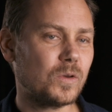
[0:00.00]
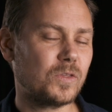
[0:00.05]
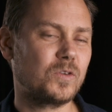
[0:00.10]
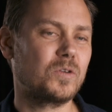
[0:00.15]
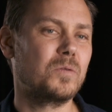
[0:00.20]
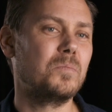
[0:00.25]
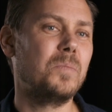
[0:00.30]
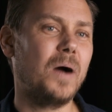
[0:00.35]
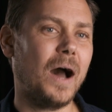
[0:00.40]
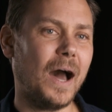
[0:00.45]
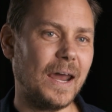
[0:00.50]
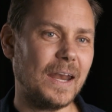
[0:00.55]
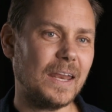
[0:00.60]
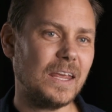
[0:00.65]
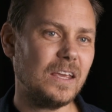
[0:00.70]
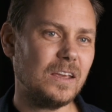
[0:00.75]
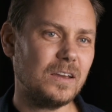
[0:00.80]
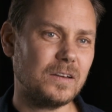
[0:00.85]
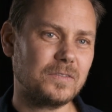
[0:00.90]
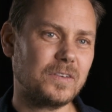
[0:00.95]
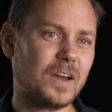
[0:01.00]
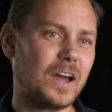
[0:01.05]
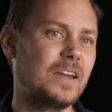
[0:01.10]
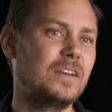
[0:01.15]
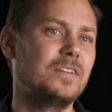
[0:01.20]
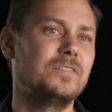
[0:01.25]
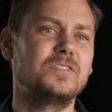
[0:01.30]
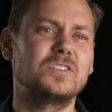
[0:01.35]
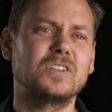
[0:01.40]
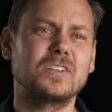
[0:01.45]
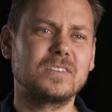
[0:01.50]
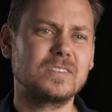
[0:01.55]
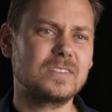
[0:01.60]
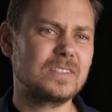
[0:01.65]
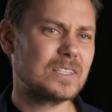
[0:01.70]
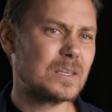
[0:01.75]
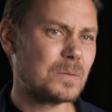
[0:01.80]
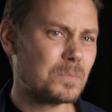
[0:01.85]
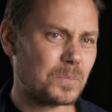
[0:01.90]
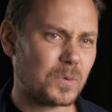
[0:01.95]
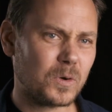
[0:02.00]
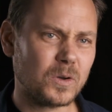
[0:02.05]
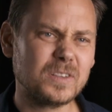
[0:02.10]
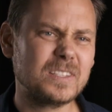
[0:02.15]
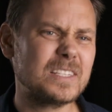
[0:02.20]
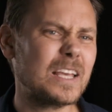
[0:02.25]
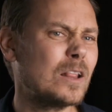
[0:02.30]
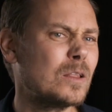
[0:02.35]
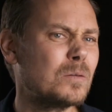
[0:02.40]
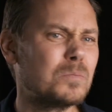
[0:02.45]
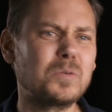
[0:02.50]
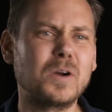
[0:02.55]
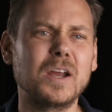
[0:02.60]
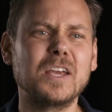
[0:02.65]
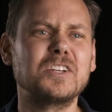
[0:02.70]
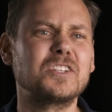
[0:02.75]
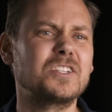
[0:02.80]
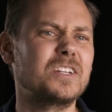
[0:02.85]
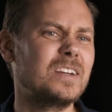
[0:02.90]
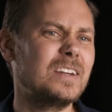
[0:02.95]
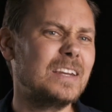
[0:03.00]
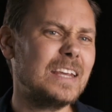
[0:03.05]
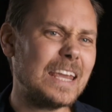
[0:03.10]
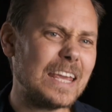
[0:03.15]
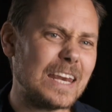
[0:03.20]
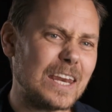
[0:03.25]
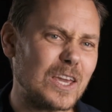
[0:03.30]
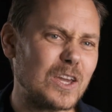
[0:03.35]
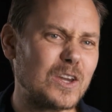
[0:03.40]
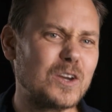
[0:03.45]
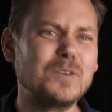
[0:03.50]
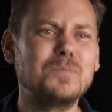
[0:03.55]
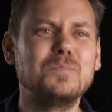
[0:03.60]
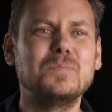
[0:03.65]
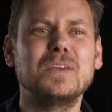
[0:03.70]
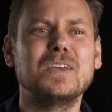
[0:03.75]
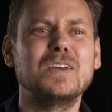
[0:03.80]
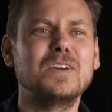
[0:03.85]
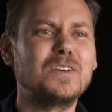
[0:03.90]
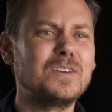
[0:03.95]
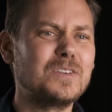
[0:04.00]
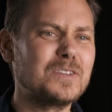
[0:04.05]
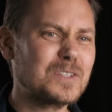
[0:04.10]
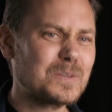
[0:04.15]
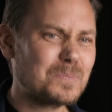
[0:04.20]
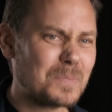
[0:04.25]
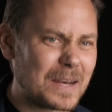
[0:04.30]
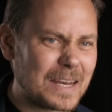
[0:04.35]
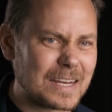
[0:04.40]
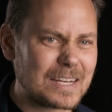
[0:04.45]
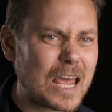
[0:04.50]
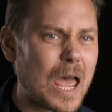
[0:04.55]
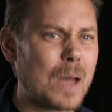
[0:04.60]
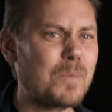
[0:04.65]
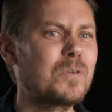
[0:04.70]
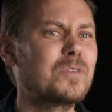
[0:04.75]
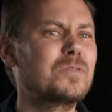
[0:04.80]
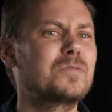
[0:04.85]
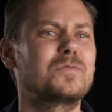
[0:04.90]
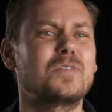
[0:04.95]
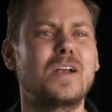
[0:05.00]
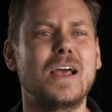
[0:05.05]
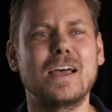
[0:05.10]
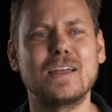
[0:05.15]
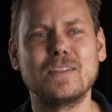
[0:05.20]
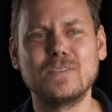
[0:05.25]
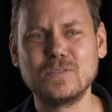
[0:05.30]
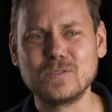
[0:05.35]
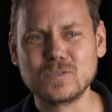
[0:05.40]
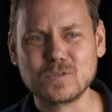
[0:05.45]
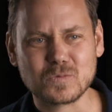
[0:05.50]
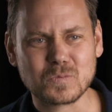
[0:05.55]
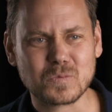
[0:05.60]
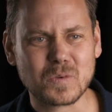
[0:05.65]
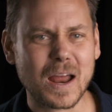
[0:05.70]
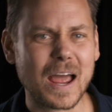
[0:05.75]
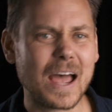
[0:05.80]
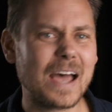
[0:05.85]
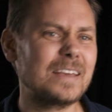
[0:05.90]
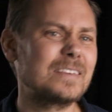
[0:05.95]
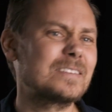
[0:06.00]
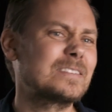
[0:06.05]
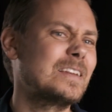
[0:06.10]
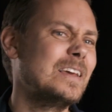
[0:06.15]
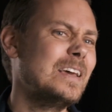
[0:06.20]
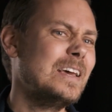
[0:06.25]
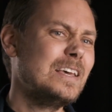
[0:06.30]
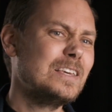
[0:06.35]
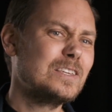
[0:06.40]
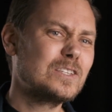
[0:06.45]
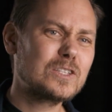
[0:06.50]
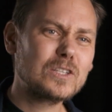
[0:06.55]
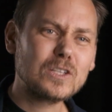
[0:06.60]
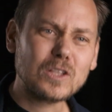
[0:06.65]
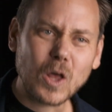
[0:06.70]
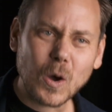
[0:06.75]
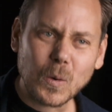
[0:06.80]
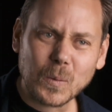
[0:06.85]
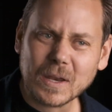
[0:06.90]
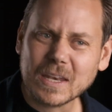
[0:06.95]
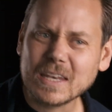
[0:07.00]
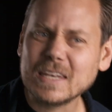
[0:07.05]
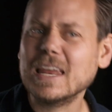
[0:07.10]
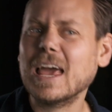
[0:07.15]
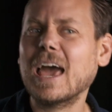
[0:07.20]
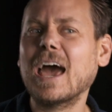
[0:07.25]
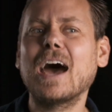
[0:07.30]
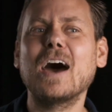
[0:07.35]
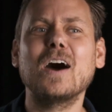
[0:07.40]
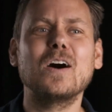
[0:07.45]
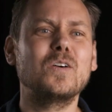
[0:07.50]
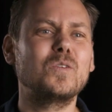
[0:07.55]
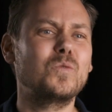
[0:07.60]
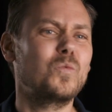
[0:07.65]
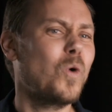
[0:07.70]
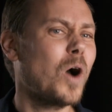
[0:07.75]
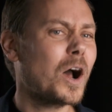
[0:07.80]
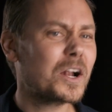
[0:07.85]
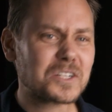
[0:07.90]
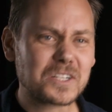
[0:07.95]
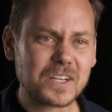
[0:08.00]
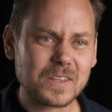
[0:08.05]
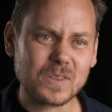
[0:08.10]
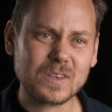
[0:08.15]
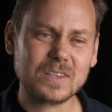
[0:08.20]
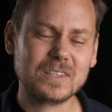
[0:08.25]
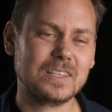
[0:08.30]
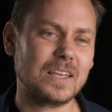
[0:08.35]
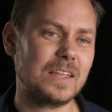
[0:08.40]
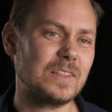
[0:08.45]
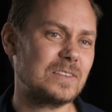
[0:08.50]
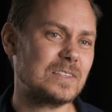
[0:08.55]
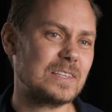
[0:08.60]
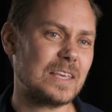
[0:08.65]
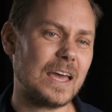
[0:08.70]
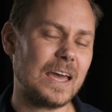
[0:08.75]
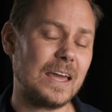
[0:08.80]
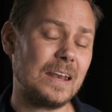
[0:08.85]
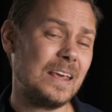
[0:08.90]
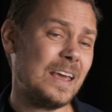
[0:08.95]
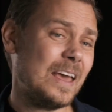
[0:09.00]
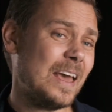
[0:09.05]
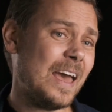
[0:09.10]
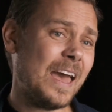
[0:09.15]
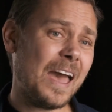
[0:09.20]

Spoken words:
with your body, of kind of just simple celebration, eating good meals, spending time with friends, rest, slowing down, watching the sunset.